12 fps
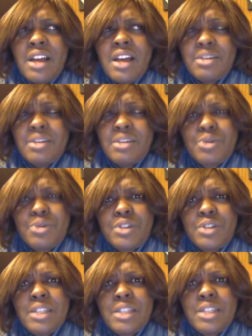uh,
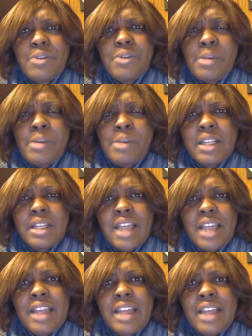real deep for me.
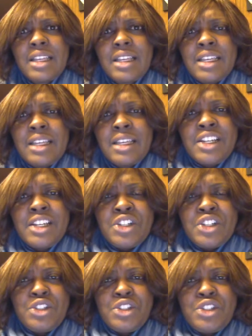Kind of
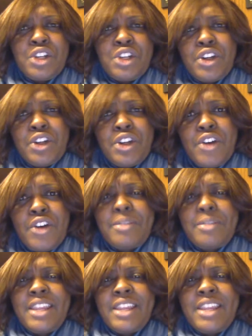struck a
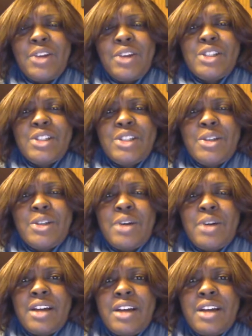nerve, but then it
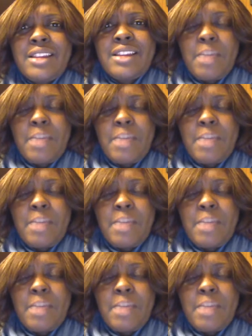also, uh, the